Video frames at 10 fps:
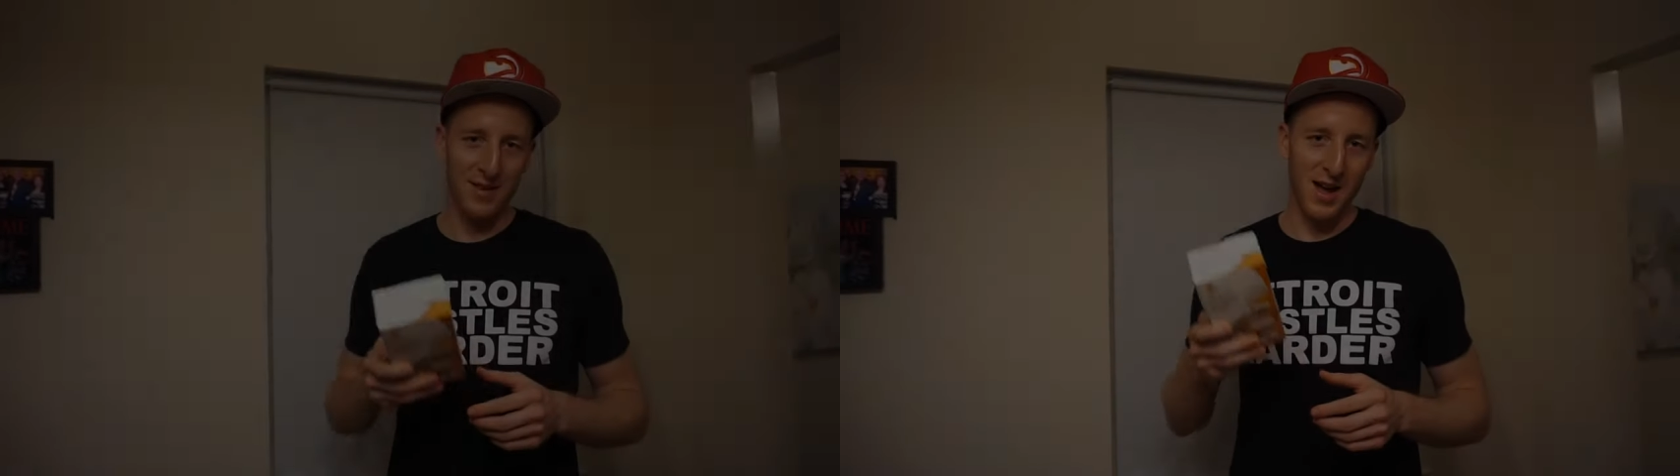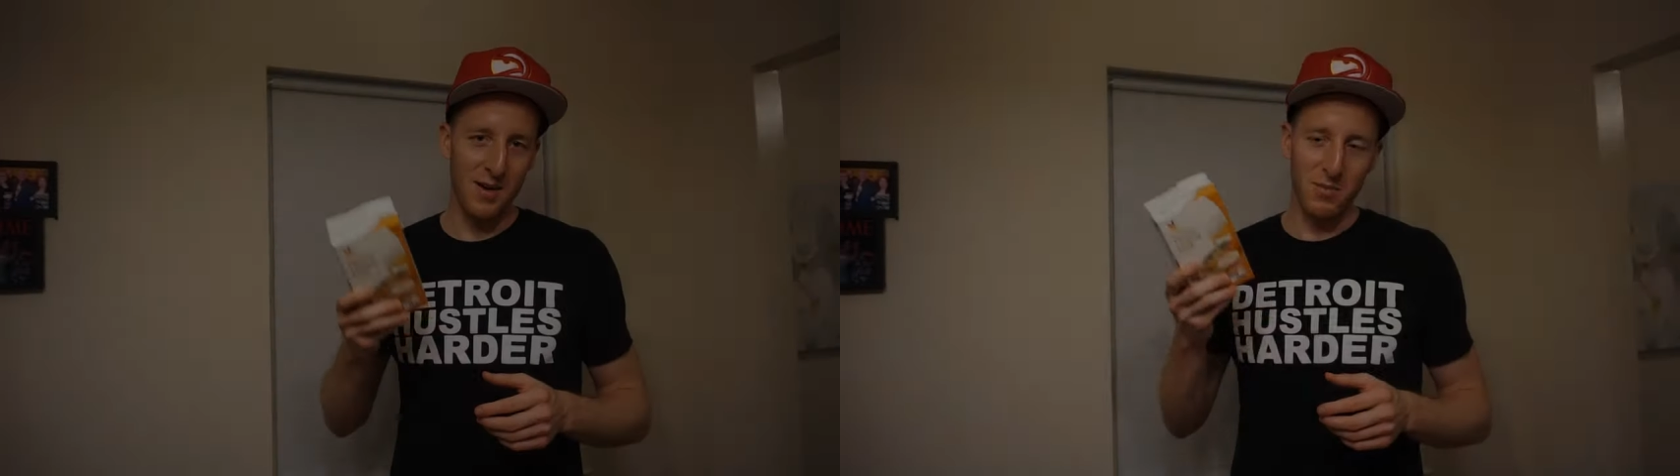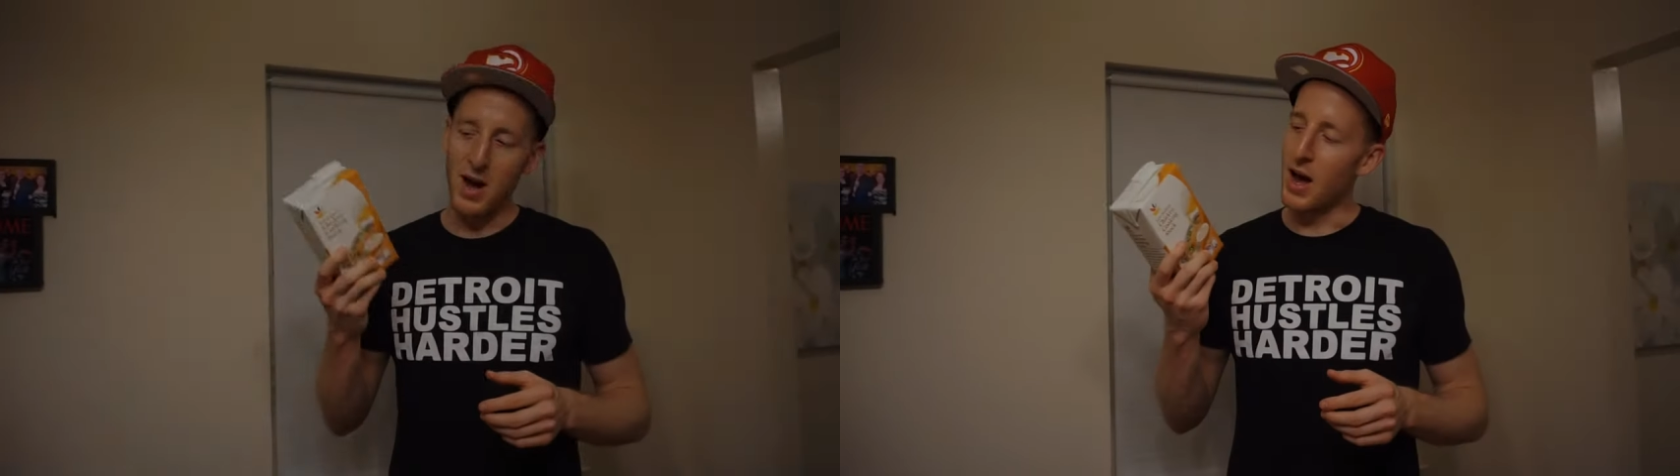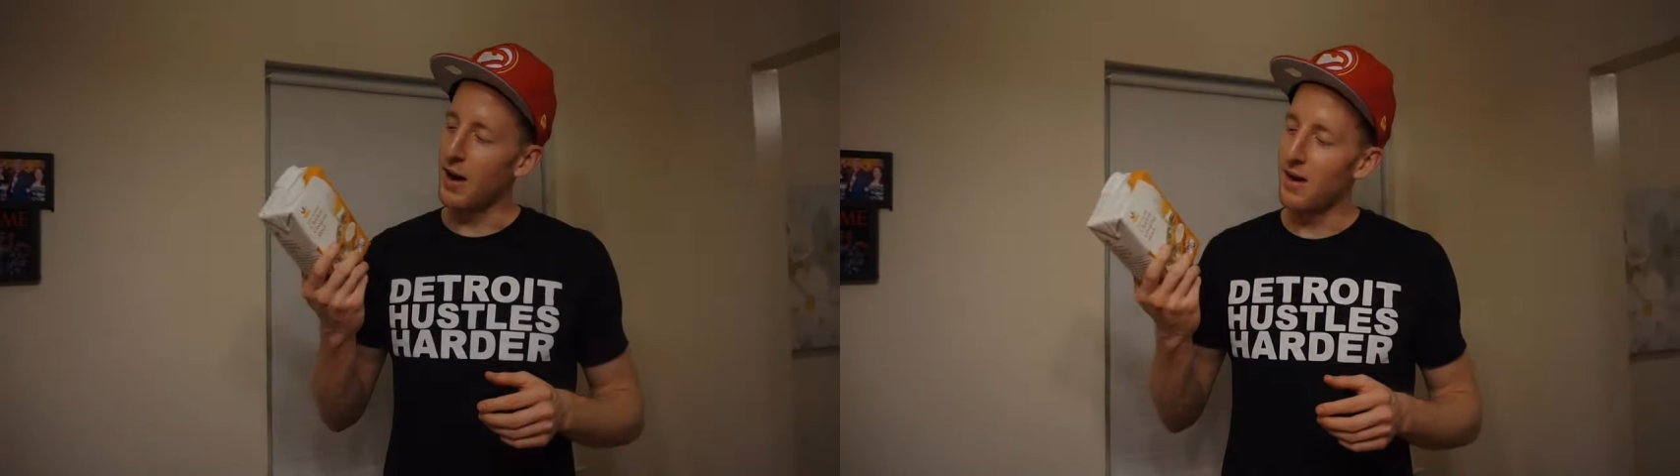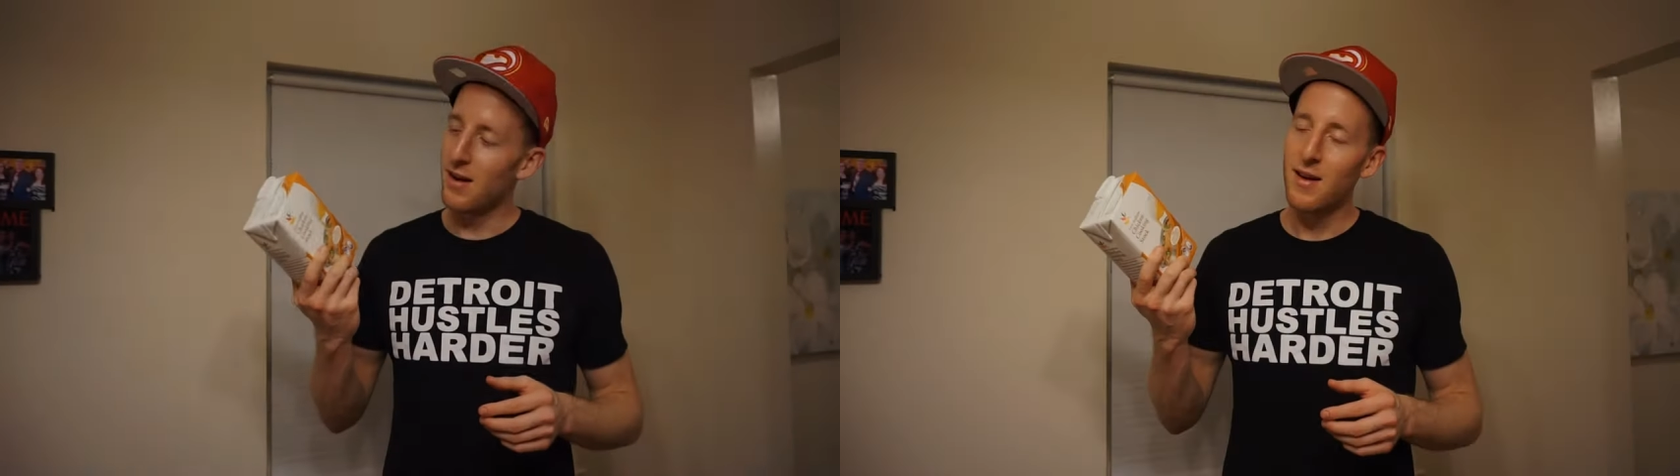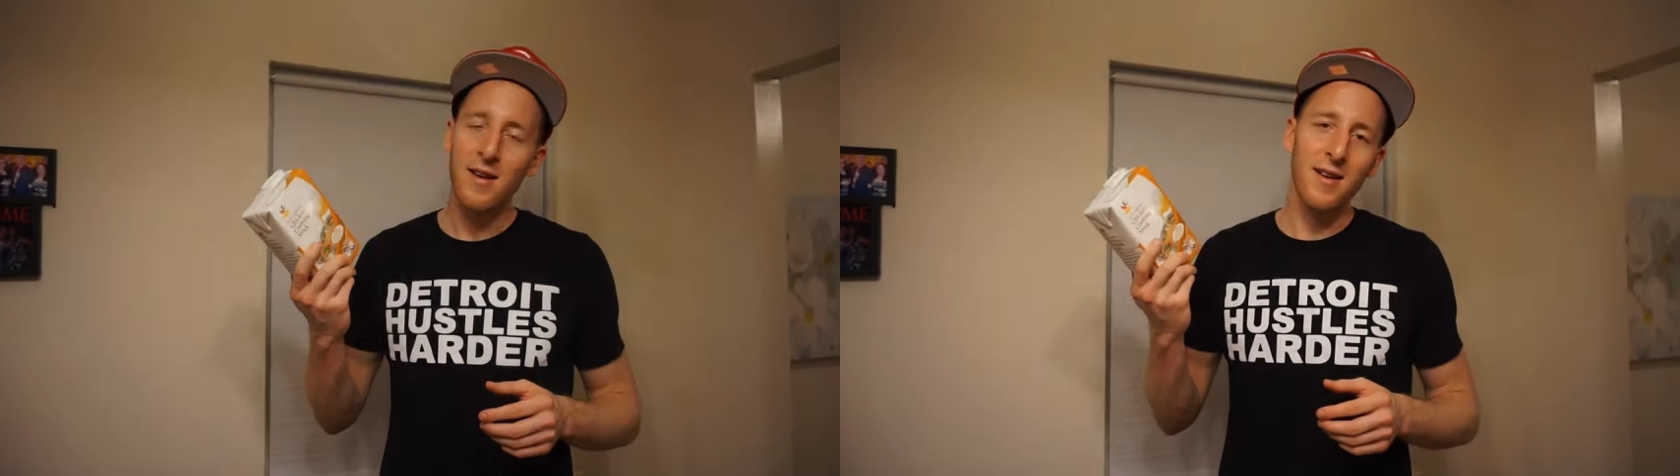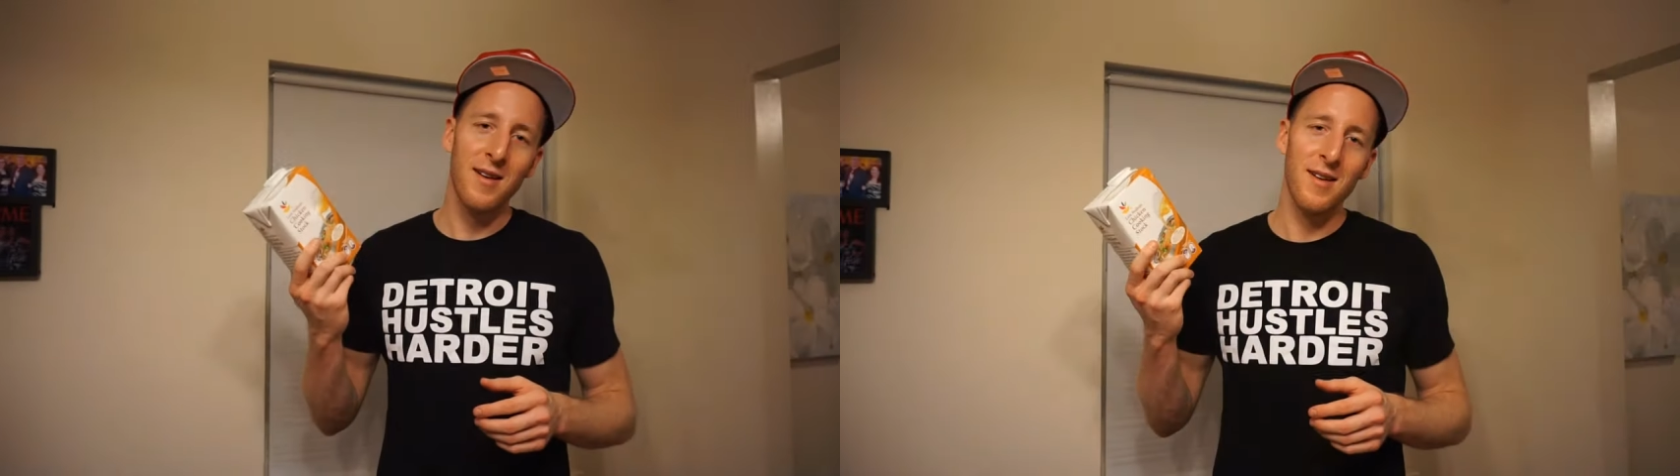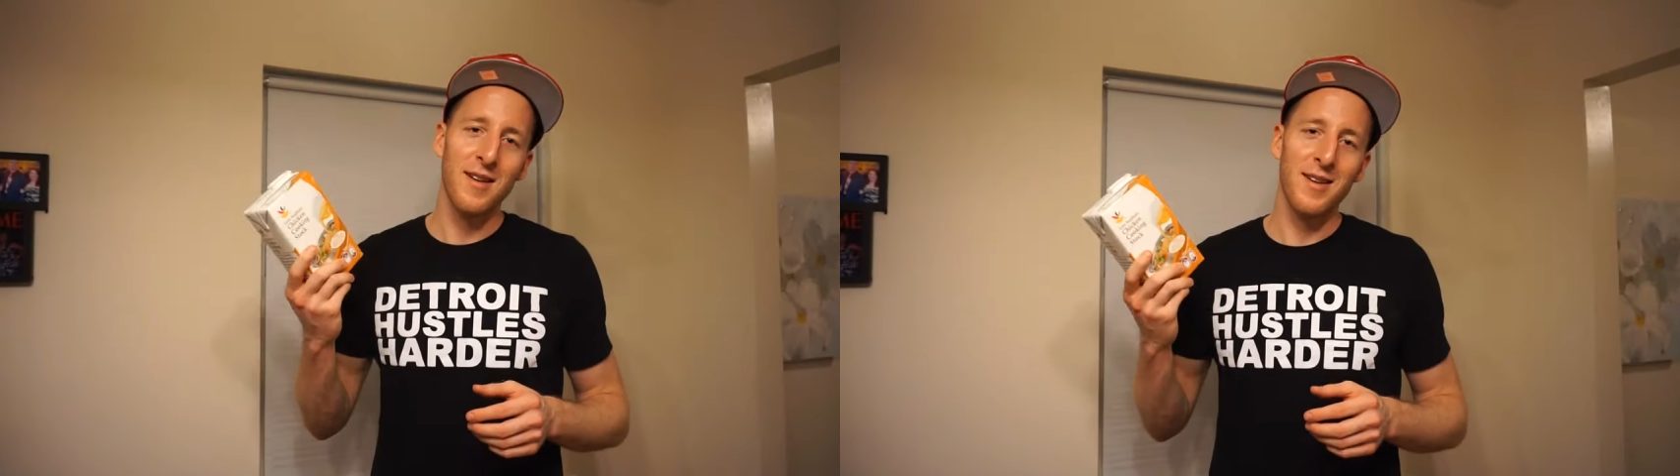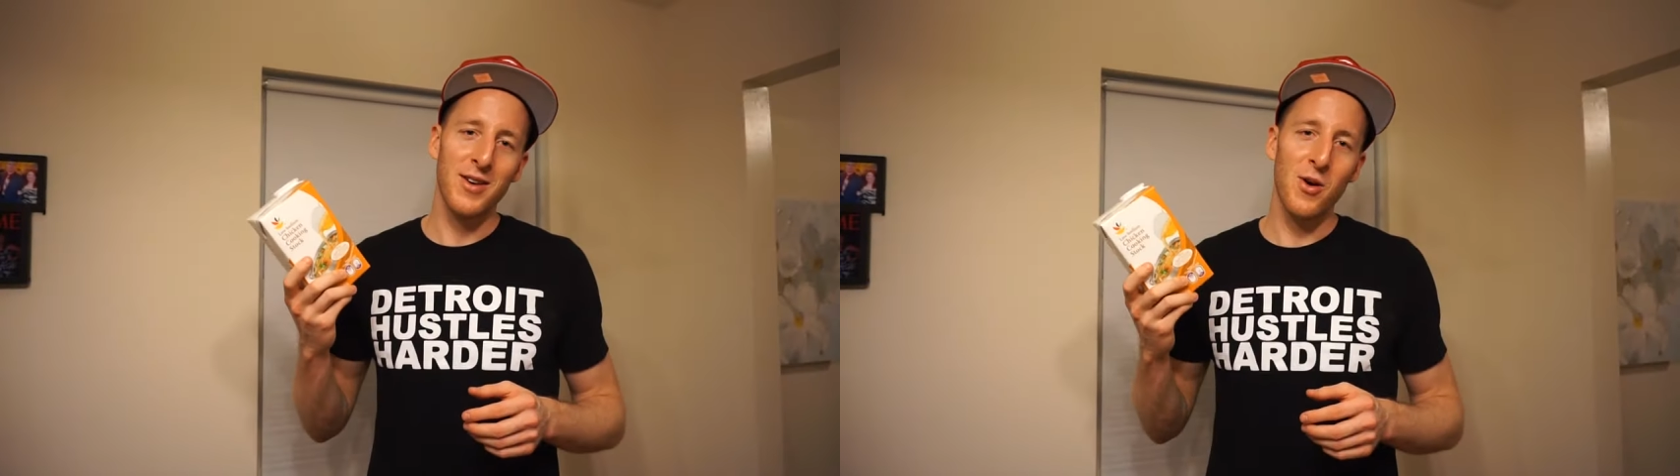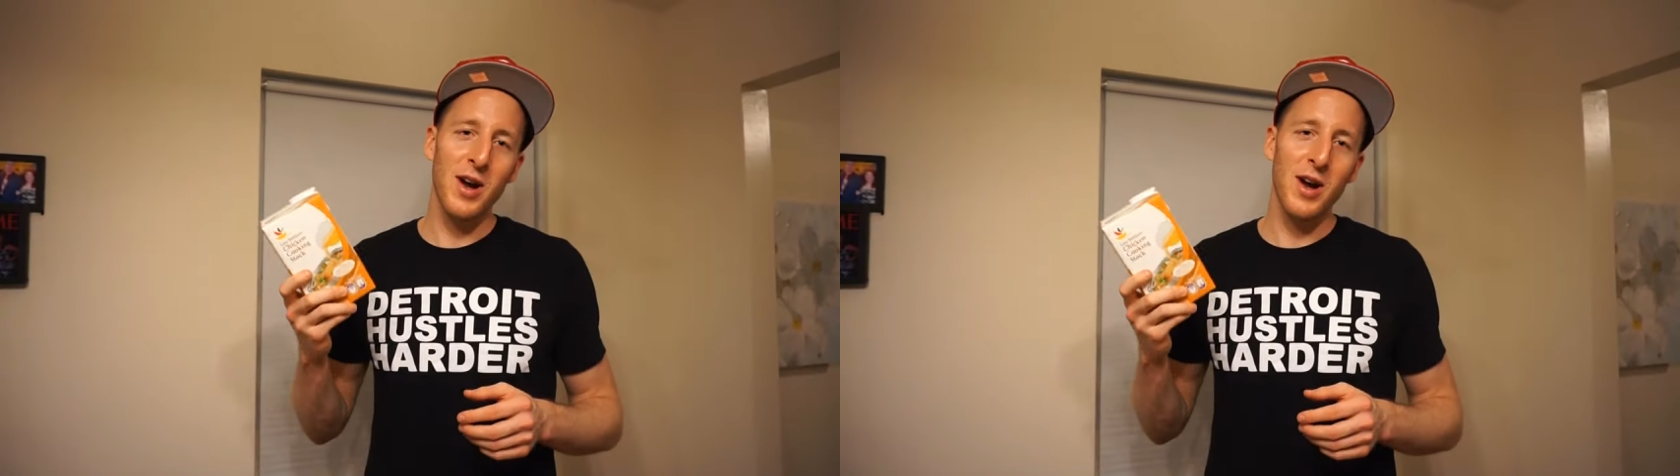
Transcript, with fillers: Hot pot. No